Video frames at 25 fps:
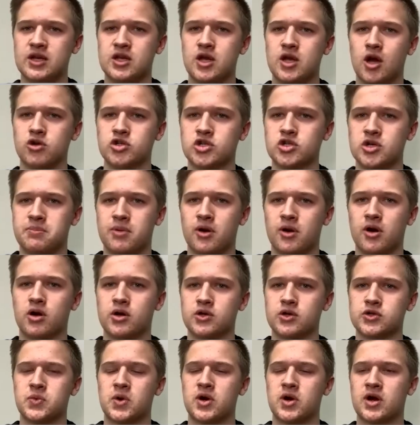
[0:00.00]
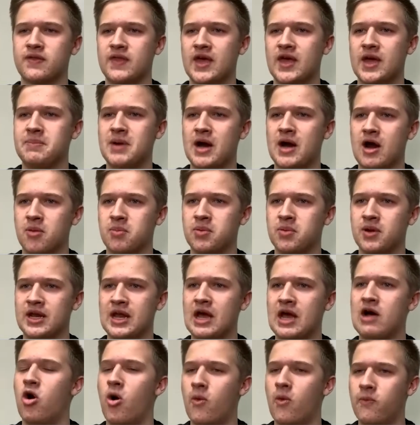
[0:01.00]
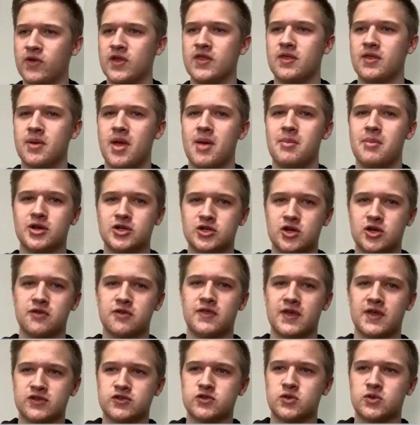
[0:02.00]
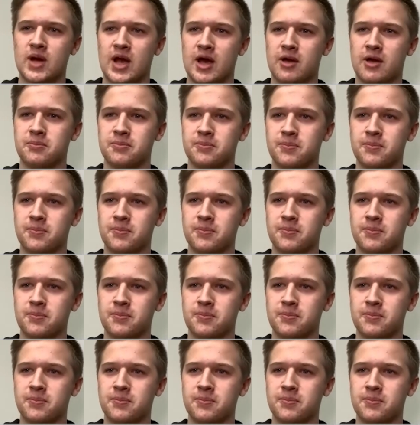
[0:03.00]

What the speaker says: coach and Burrows working that power play now. Hopefully they'll be able to turn things around.